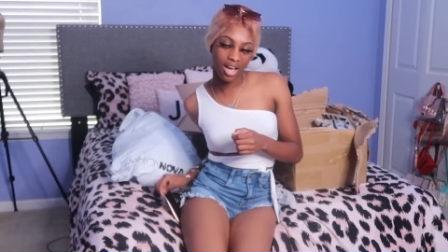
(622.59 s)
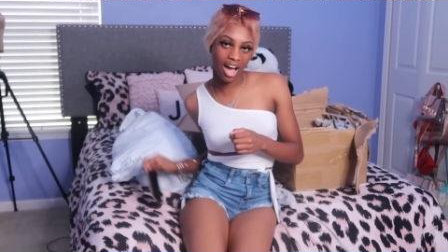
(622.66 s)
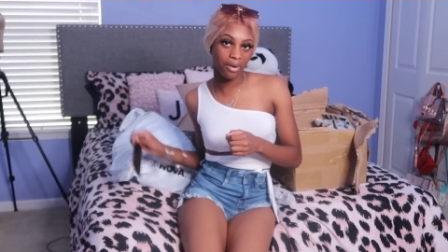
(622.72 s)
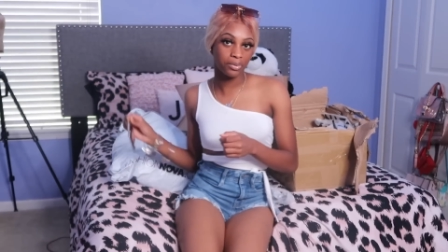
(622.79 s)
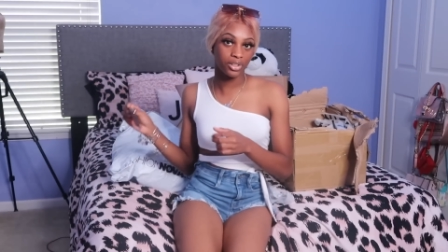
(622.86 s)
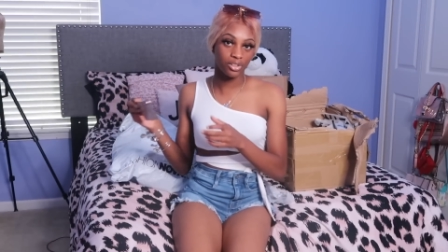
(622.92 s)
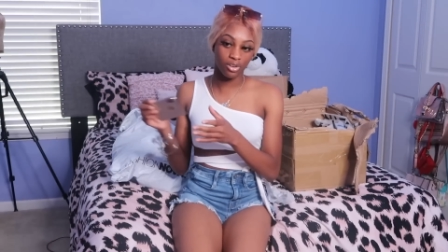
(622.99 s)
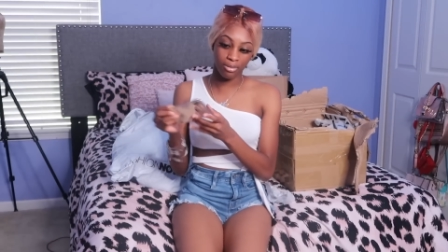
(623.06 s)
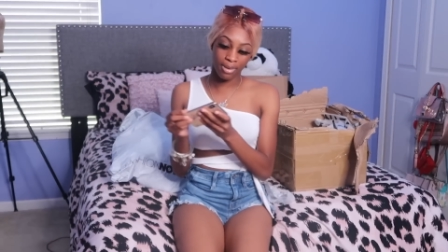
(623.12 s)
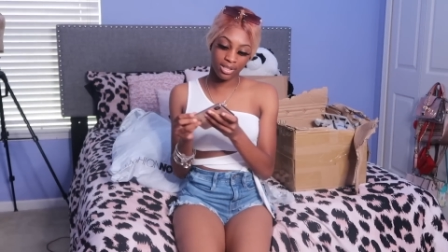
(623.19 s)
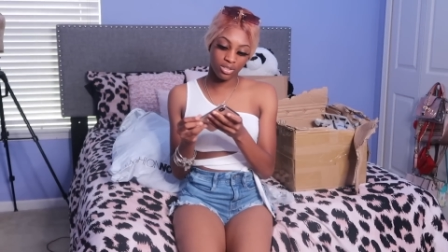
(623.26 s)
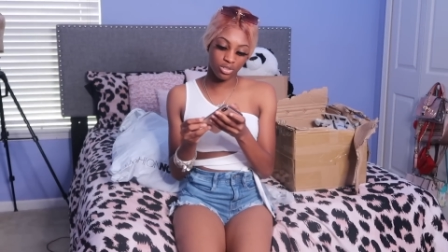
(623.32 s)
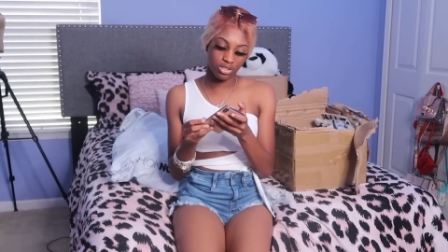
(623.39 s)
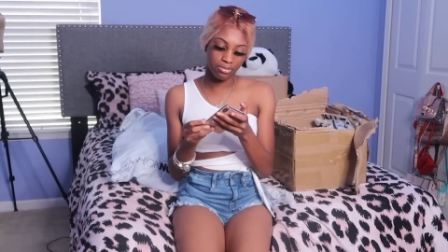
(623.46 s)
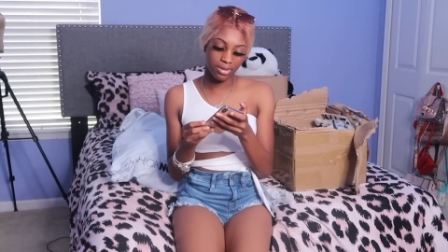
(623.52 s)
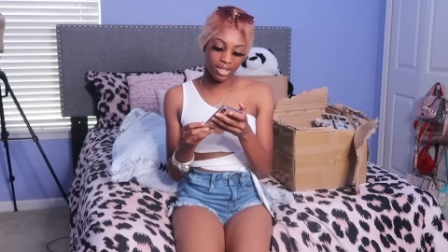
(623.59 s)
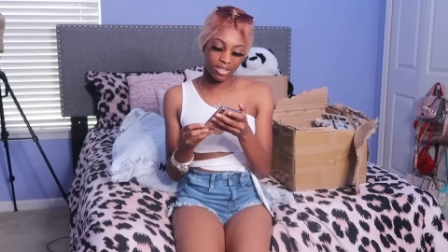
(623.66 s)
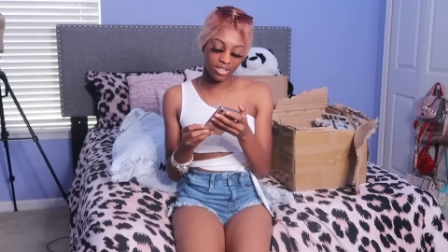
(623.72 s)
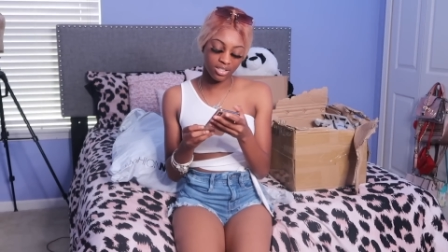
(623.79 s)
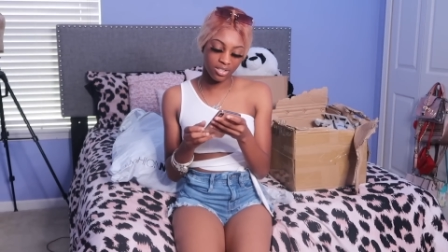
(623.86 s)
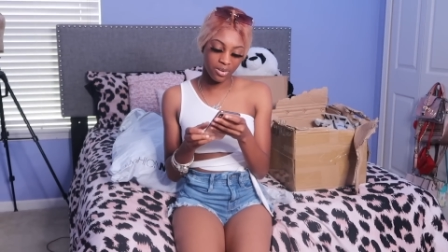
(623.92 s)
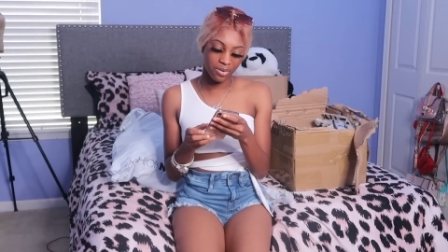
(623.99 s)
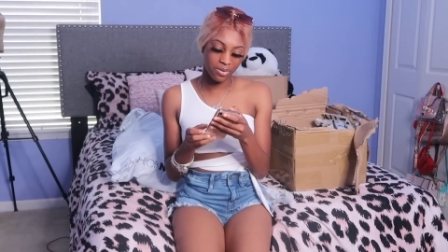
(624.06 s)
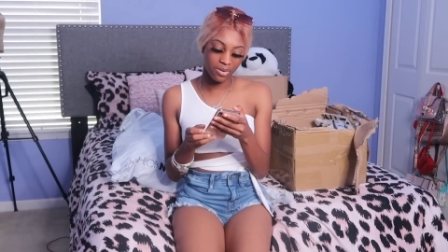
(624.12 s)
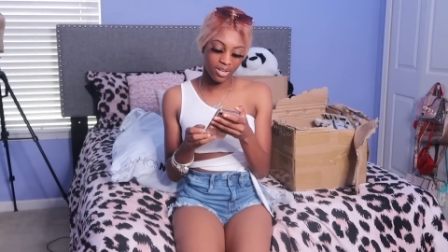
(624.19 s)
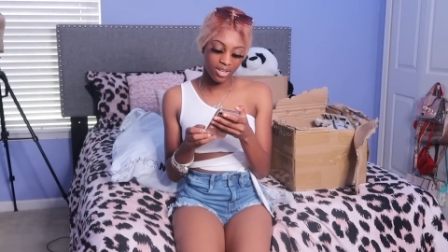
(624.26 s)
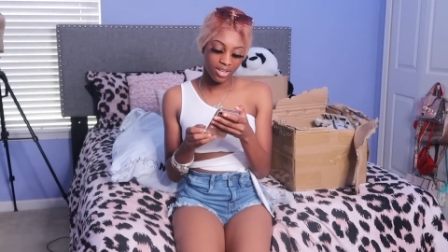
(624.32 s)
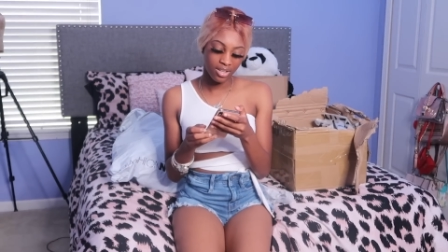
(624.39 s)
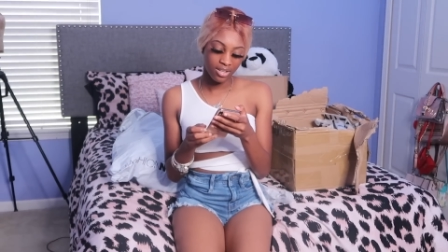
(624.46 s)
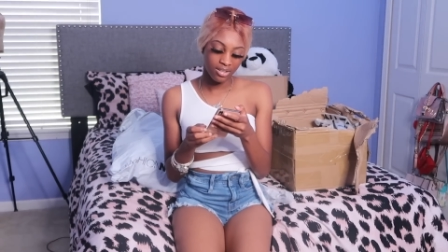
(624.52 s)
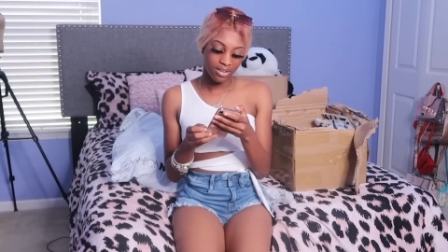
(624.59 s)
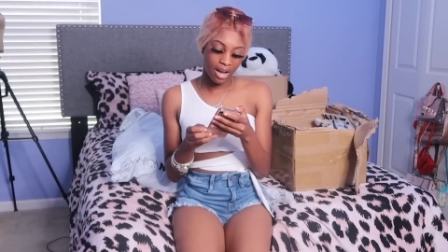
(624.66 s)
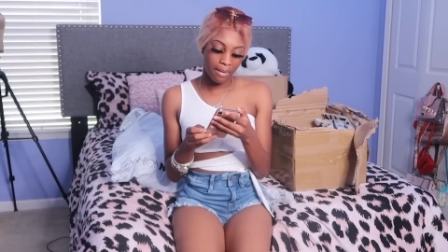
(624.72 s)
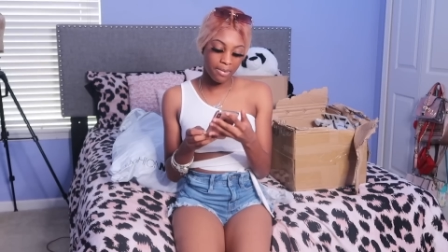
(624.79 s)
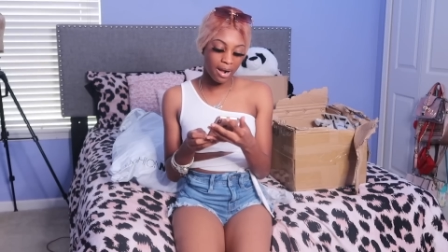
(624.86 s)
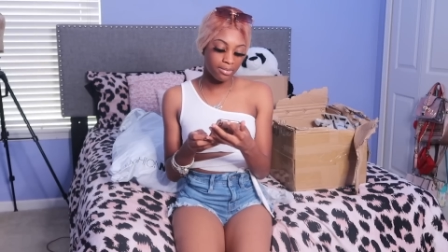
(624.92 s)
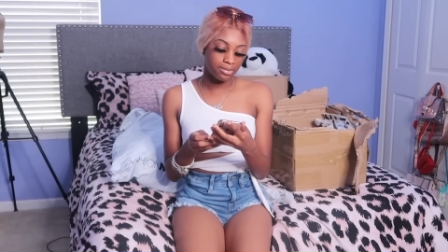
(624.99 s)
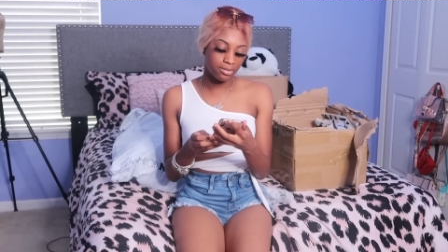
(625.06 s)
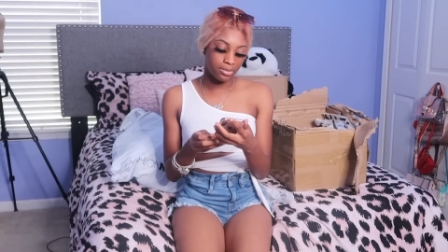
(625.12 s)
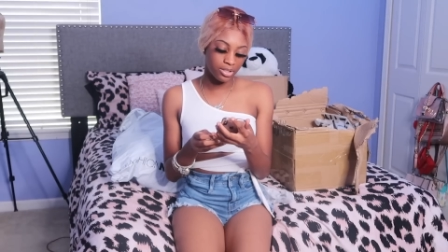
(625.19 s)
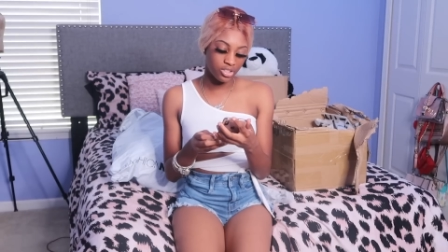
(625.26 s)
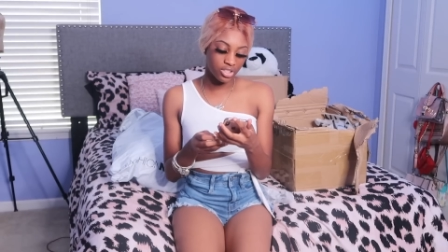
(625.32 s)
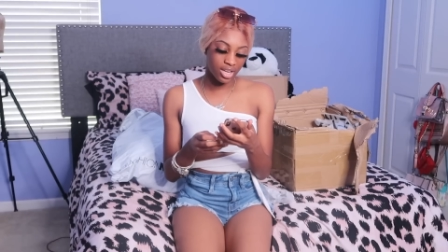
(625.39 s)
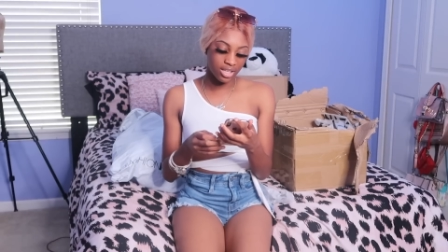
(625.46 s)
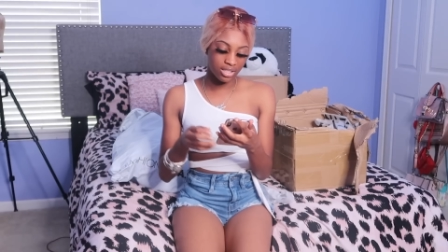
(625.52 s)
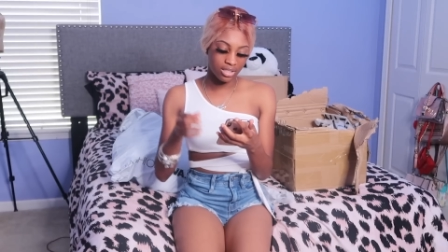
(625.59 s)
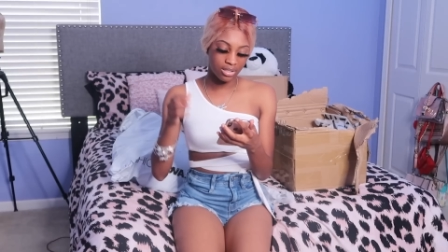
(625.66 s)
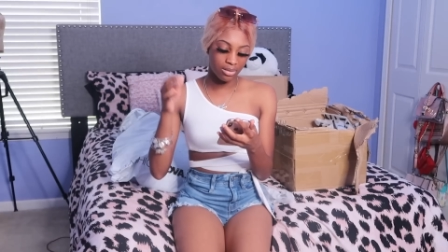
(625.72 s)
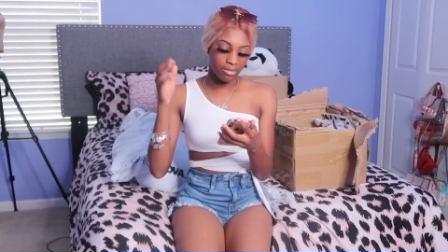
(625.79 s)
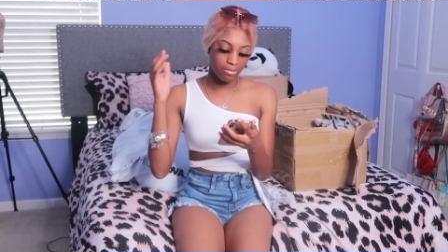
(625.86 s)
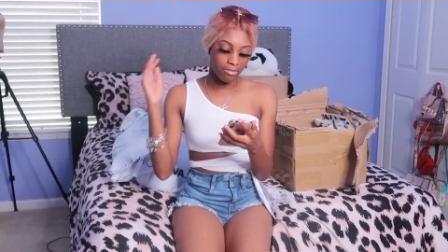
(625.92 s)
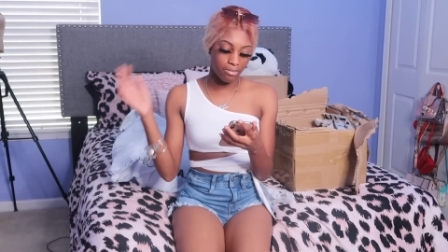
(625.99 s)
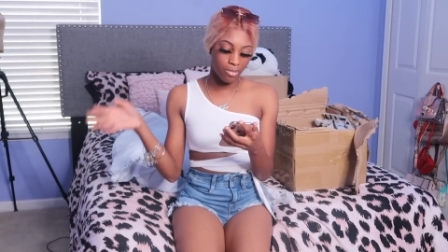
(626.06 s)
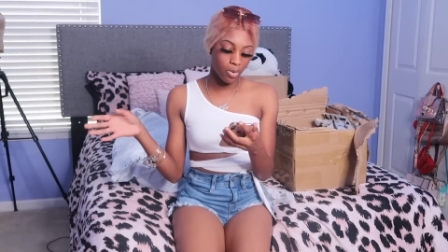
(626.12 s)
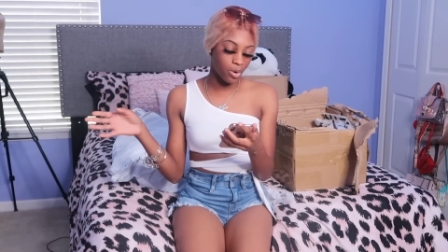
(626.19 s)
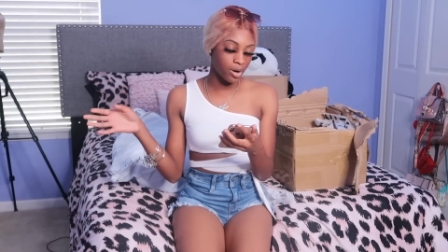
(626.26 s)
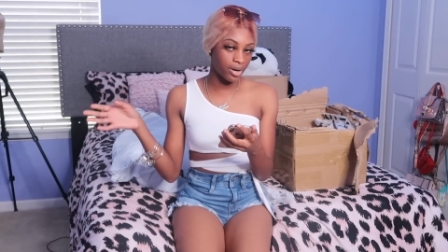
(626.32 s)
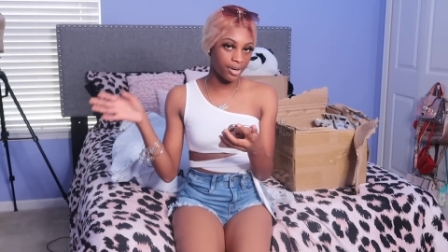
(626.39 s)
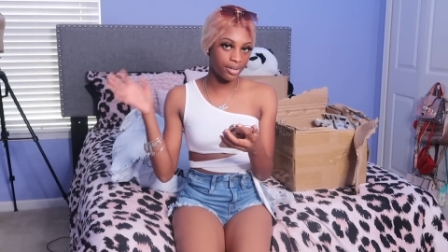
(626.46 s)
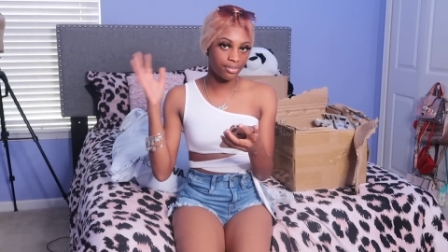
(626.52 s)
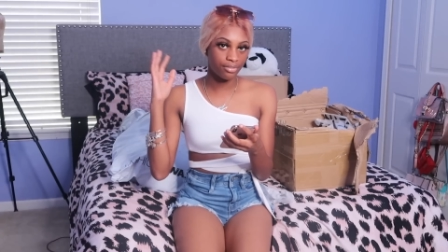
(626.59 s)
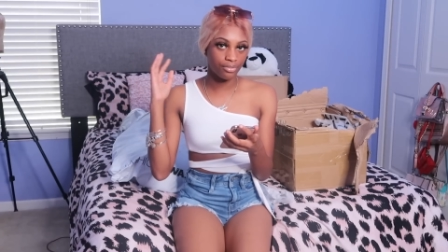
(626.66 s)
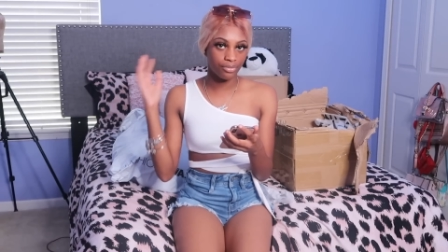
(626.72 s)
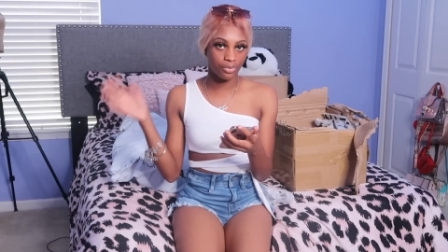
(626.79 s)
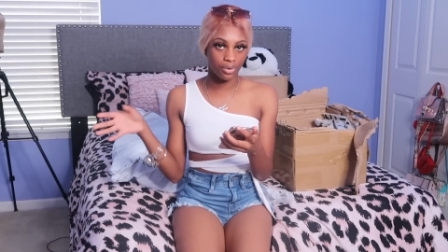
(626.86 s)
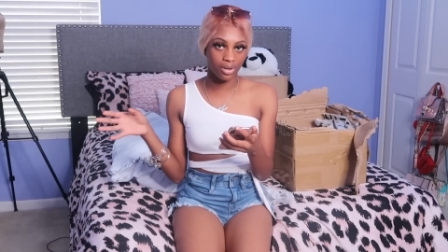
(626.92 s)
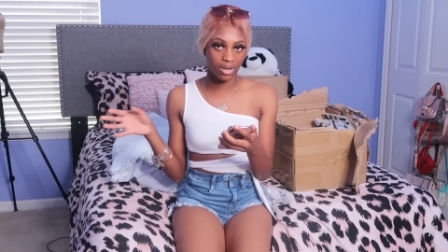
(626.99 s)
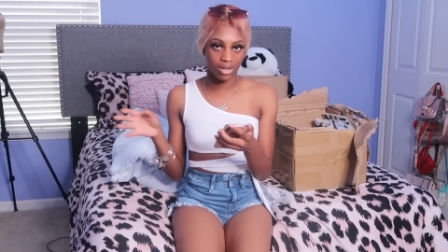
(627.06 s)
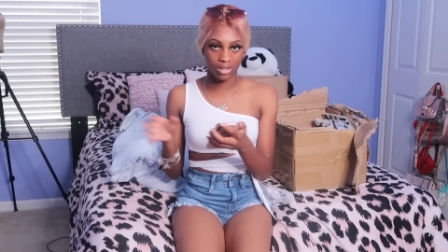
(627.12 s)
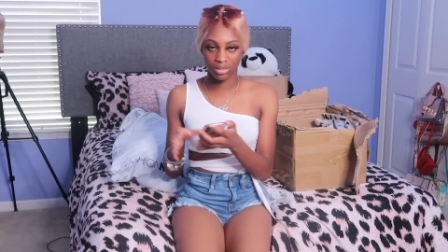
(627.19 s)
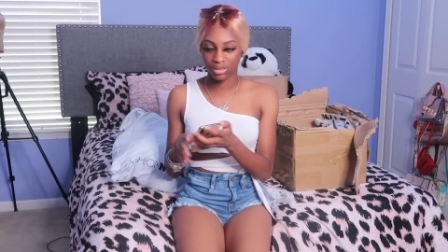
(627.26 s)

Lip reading: I want to grow my social media. So I probably dress more for